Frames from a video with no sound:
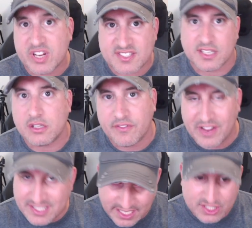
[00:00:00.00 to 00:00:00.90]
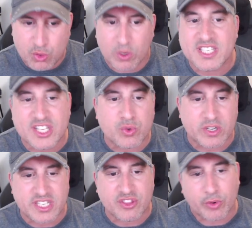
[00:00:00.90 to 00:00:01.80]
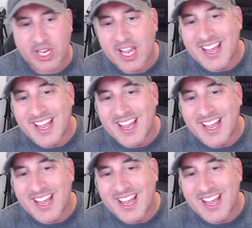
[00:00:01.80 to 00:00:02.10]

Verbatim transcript: single event in 2023.